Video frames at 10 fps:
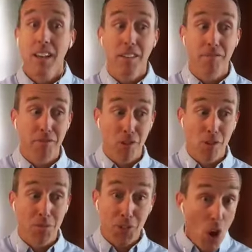If
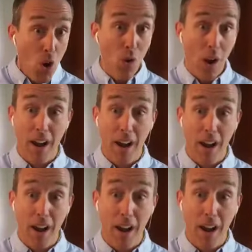firms know
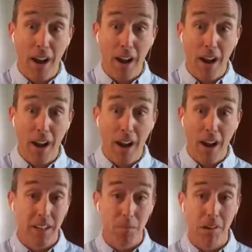how to
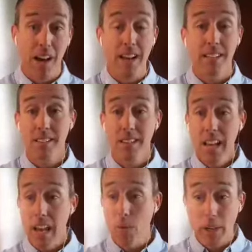be in compliance
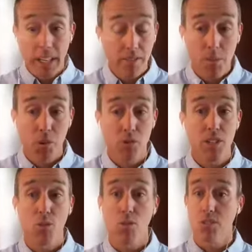and we give them the
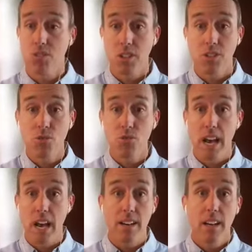resources to do
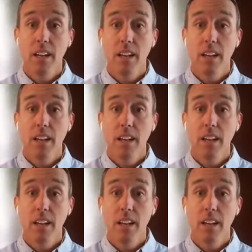that,